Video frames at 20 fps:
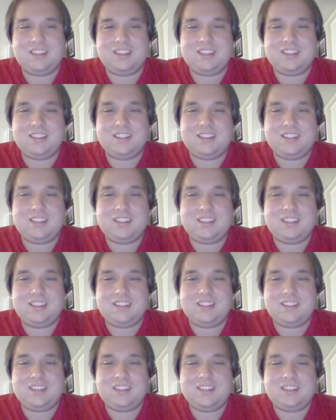
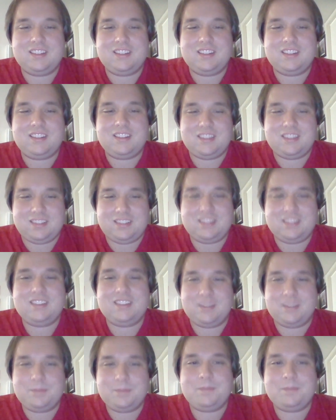
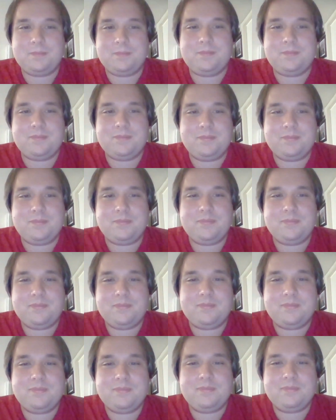
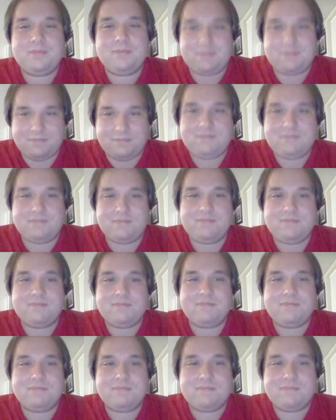
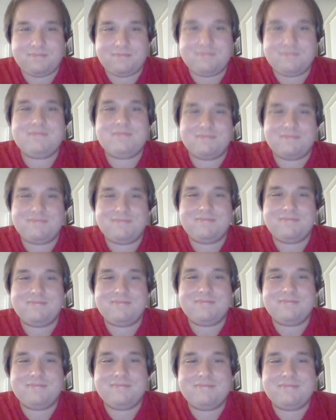
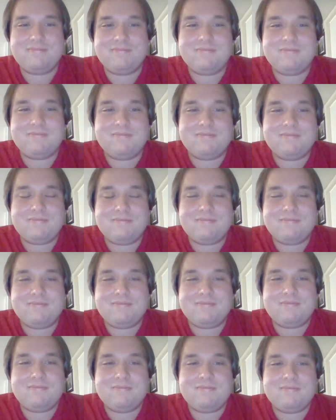
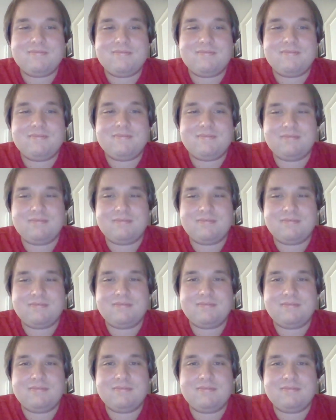
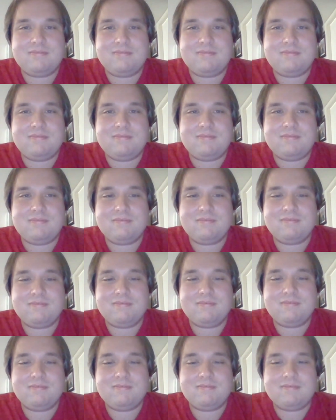[no speech]